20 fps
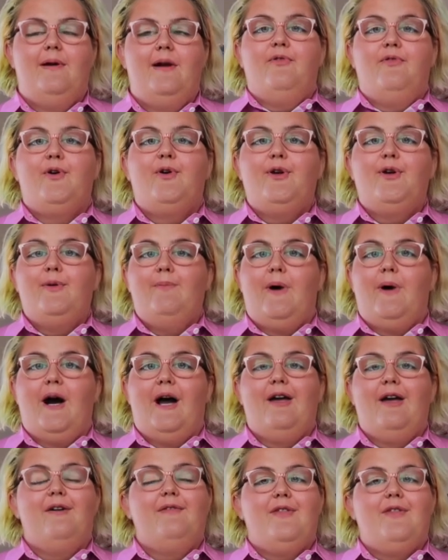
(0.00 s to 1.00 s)
Before you
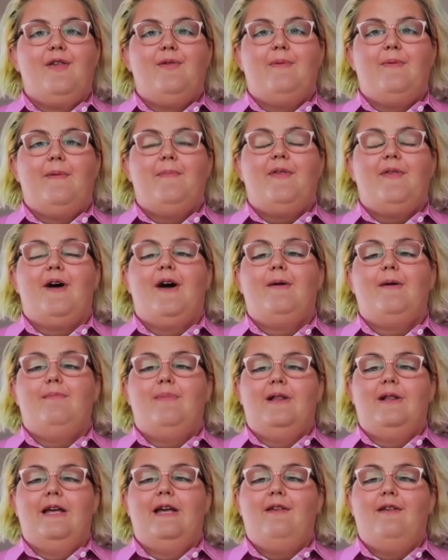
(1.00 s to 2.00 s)
buy off this website,
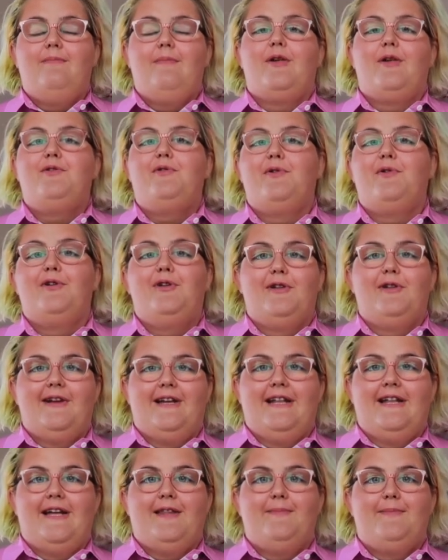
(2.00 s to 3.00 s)
please make sure you're
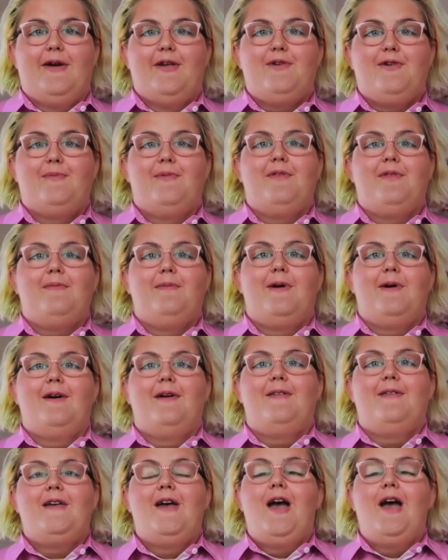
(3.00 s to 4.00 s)
looking at the measurements,
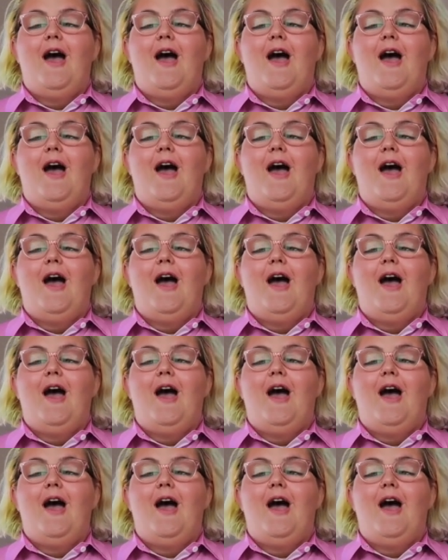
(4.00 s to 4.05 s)
because